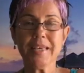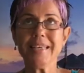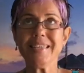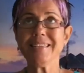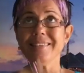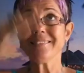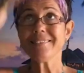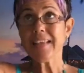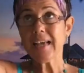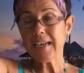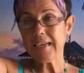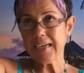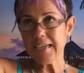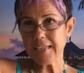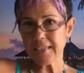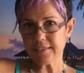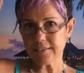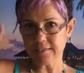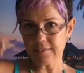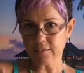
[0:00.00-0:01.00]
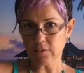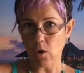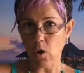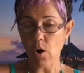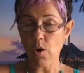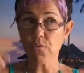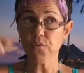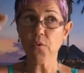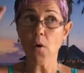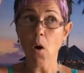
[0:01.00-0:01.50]
is a list
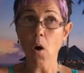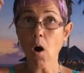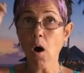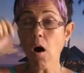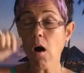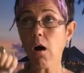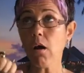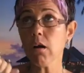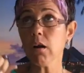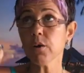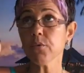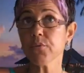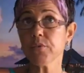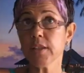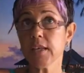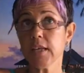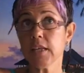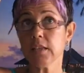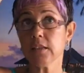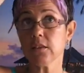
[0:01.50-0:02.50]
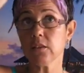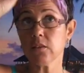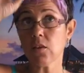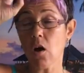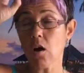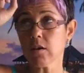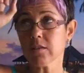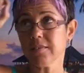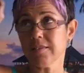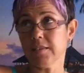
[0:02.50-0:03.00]
of all of the
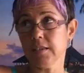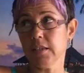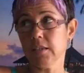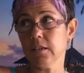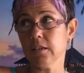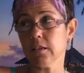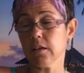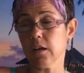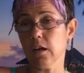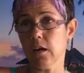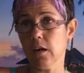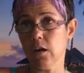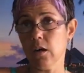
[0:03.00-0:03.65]
toxic